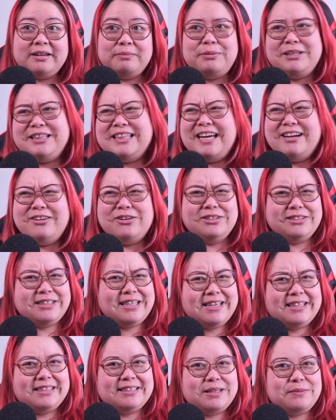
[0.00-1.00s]
But that all
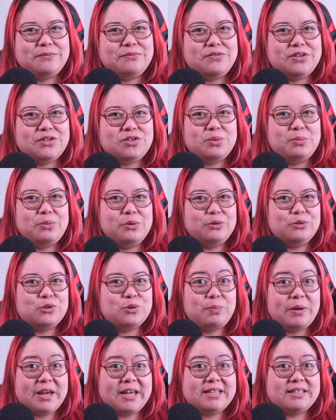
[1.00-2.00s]
takes up visible
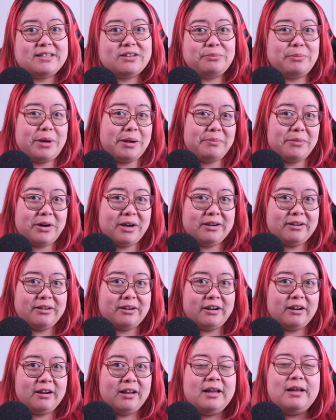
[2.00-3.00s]
space on my
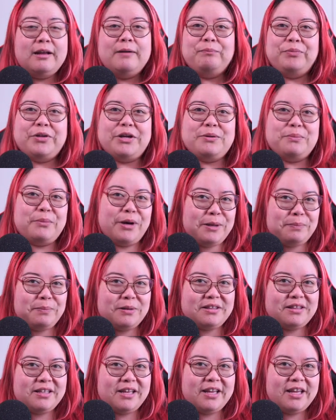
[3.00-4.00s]
monitor. Now you might
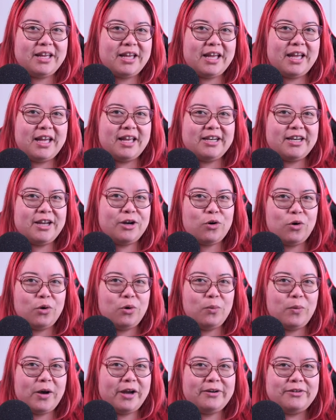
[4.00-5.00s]
be thinking,
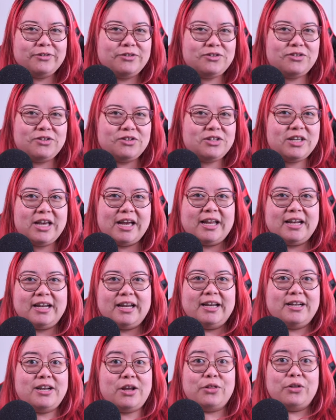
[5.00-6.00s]
Nicole, why don't you just get
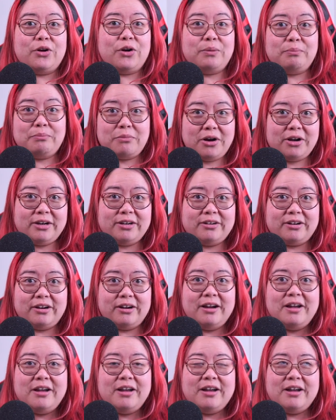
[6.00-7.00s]
another
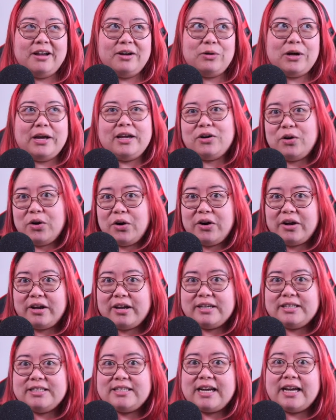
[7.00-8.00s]
monitor? I
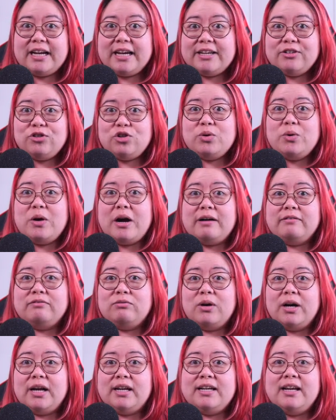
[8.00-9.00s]
could, and I do have
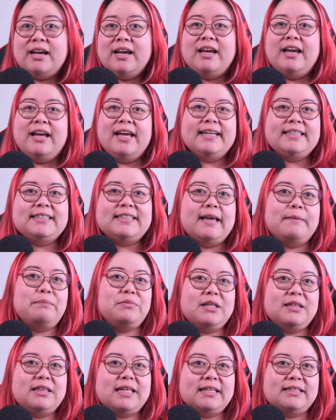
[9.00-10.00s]
one,
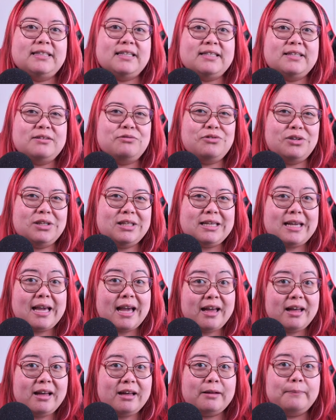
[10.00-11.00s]
except that that doesn't really
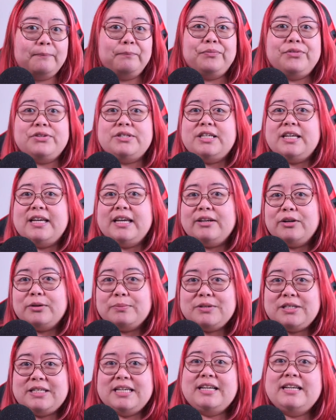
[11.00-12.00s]
help. See, in
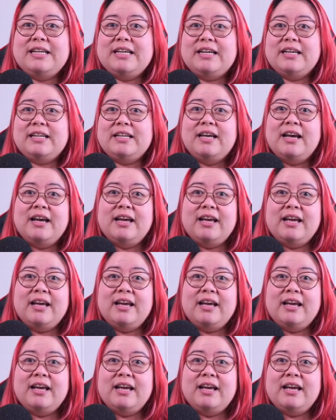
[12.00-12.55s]
Obsidian,